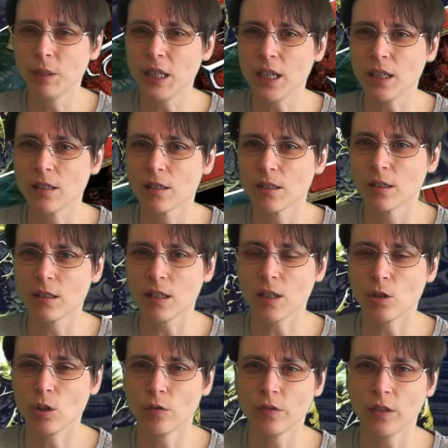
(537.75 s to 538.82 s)
beings
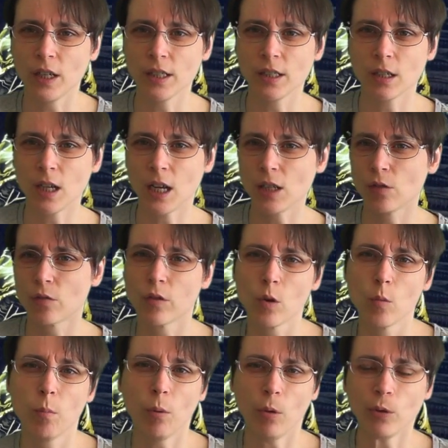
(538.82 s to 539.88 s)
that you fight are kind of
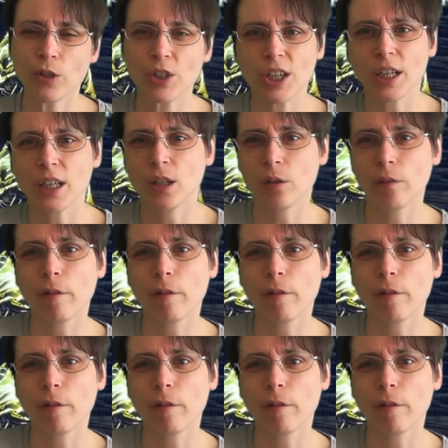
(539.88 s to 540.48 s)
robotic.